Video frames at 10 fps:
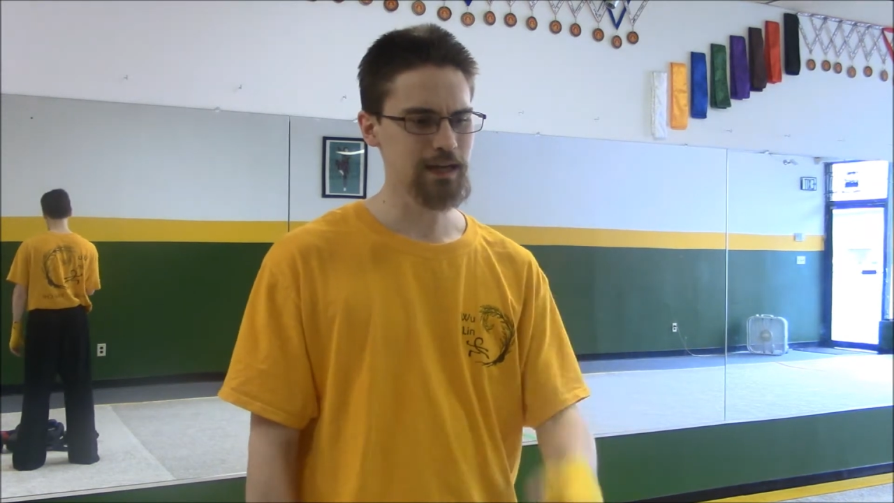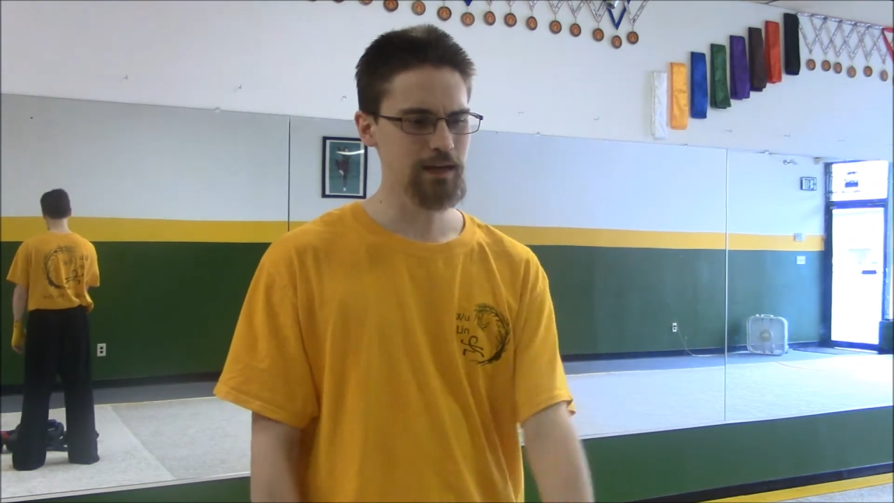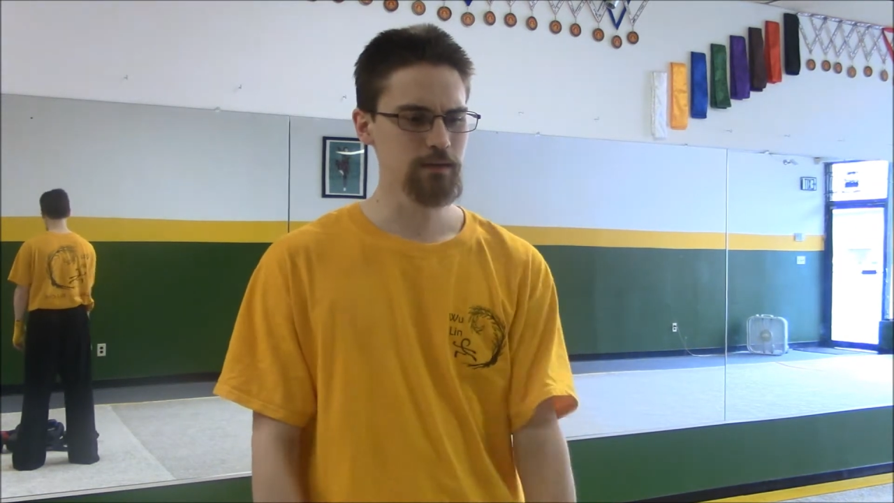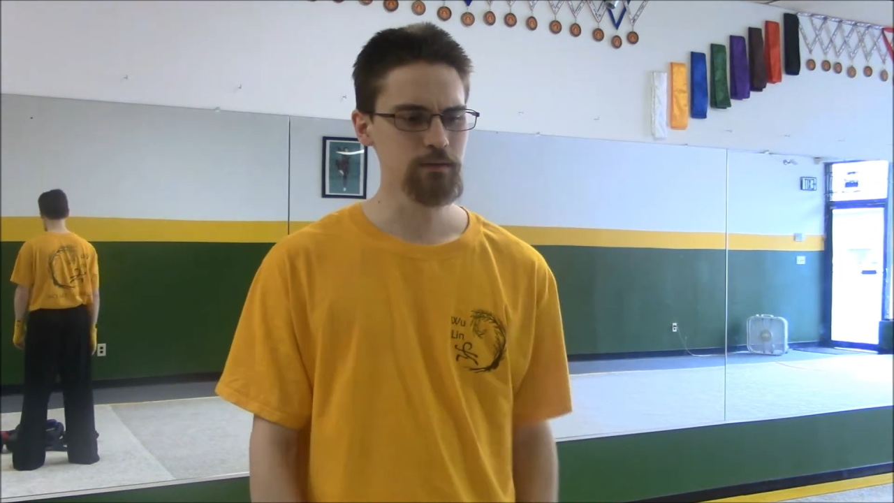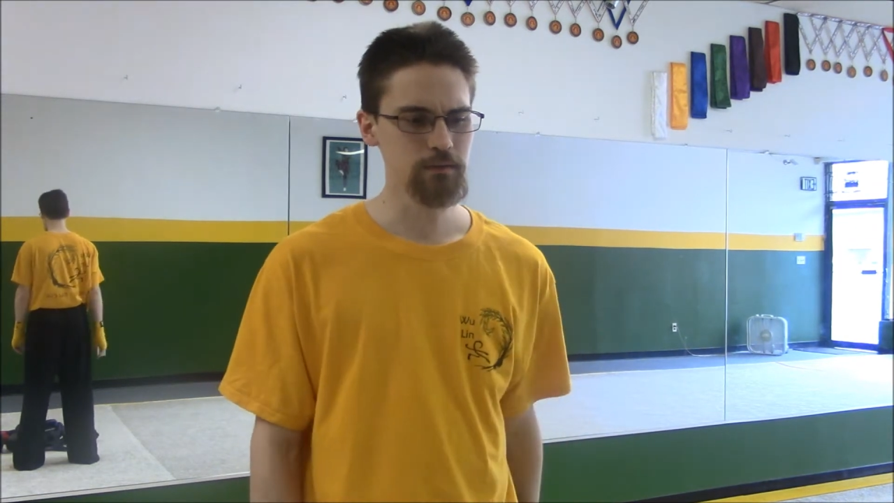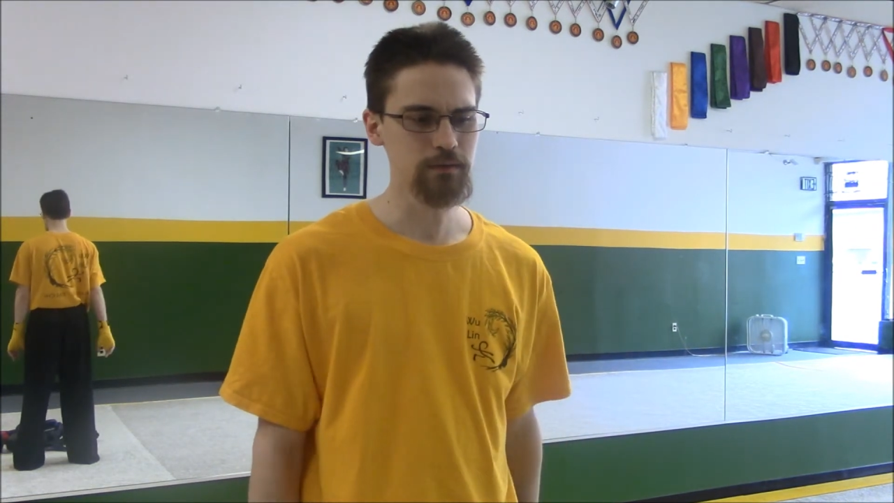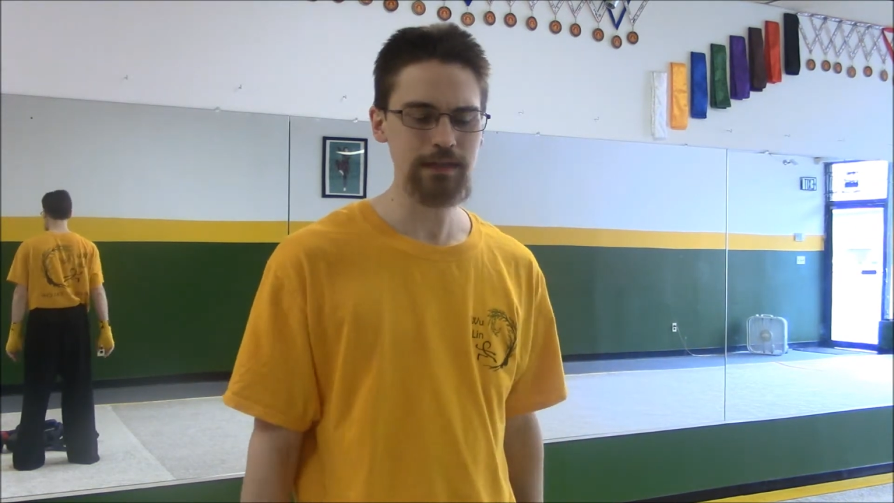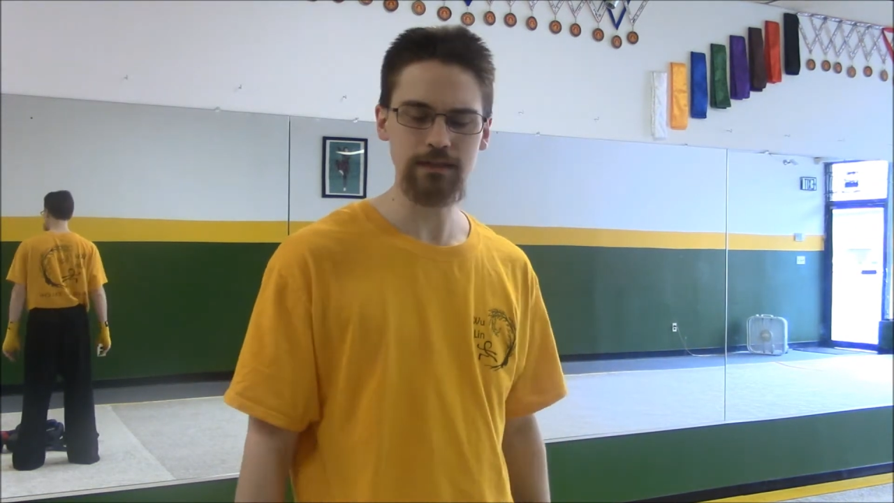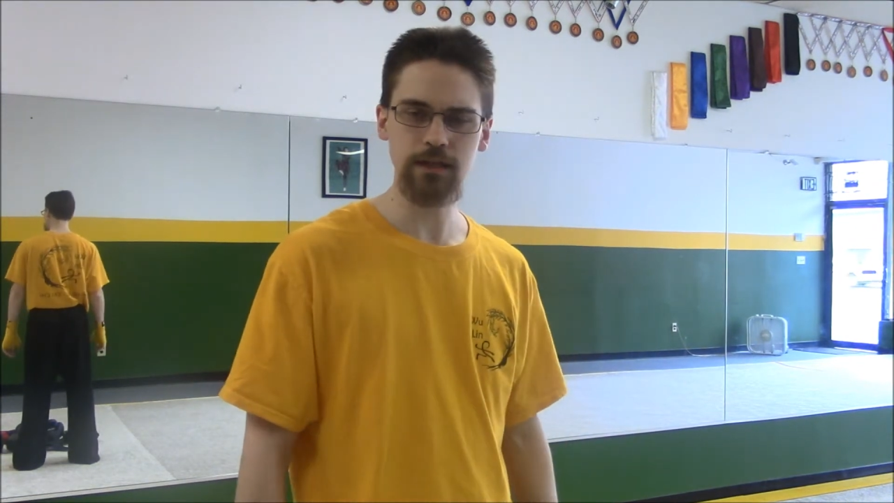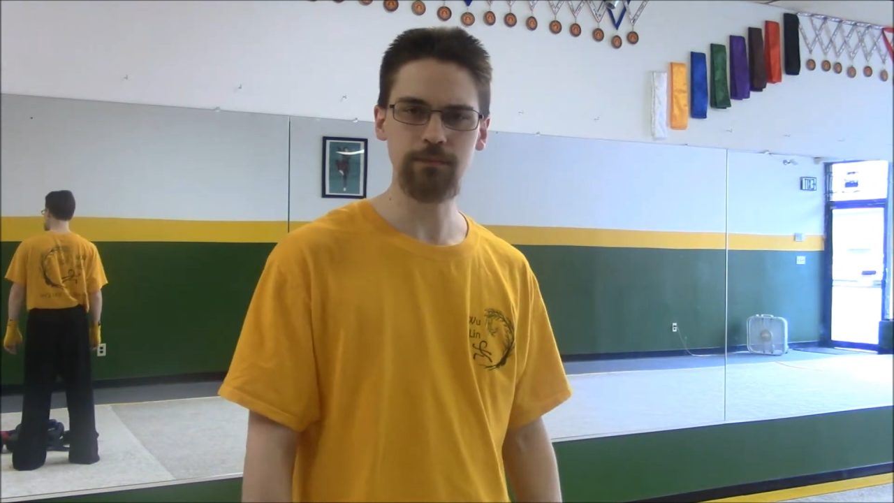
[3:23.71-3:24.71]
how do you
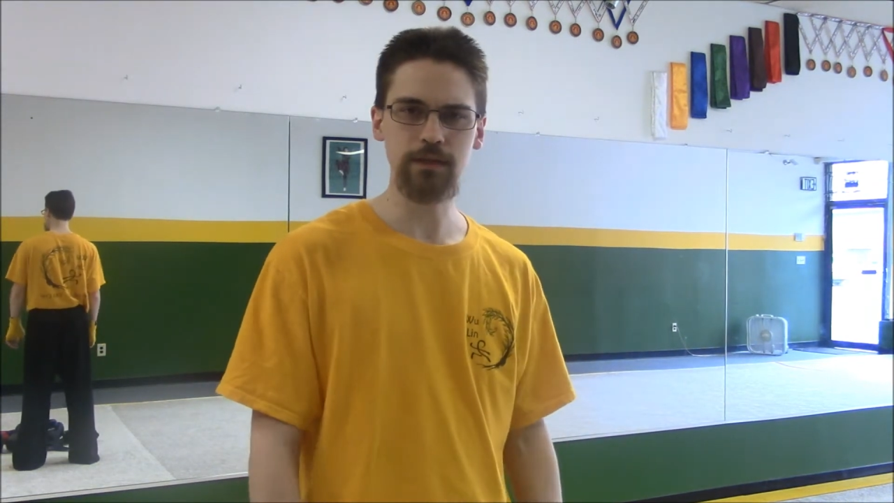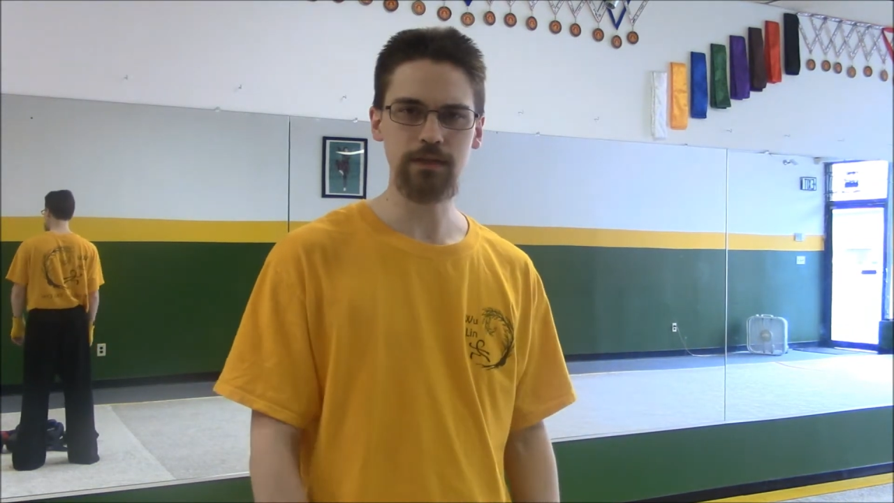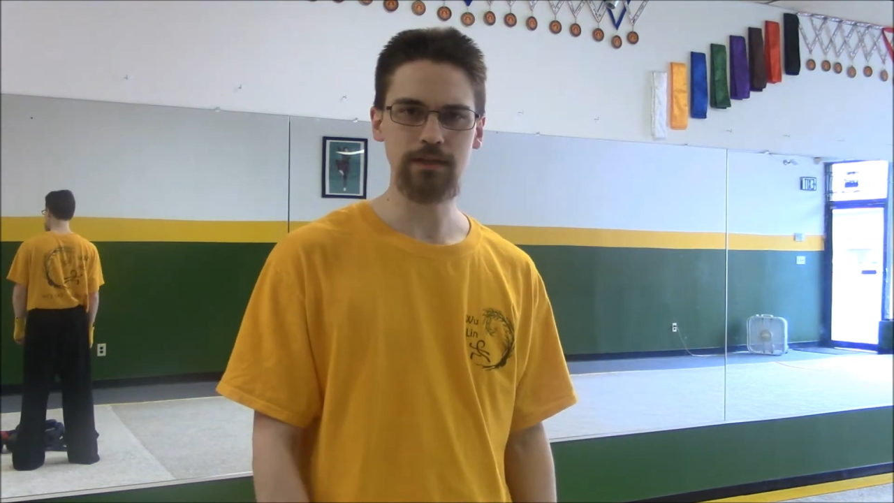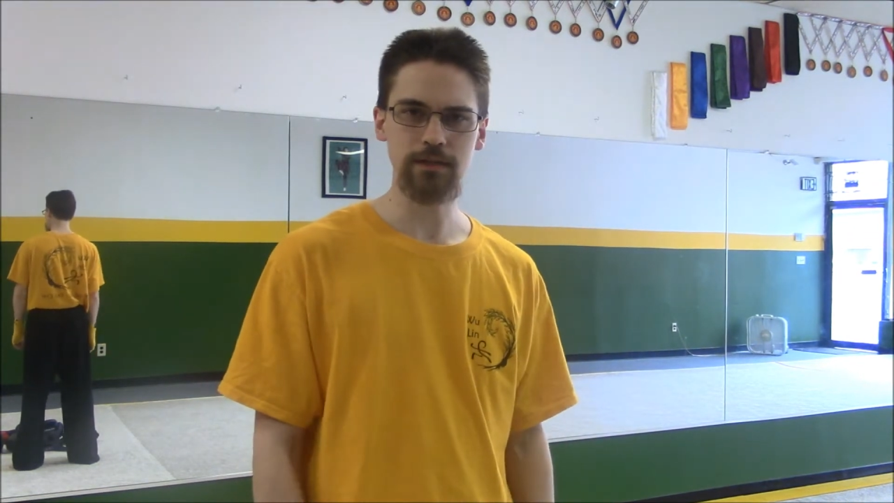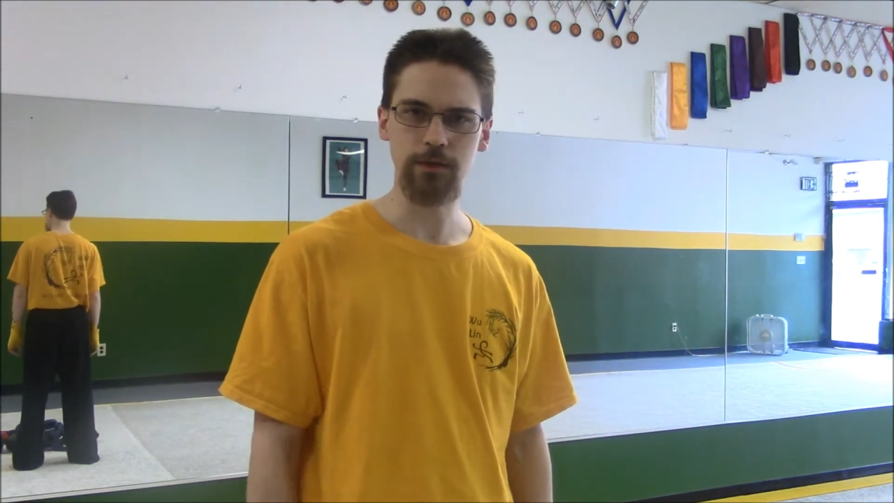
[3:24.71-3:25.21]
hit something as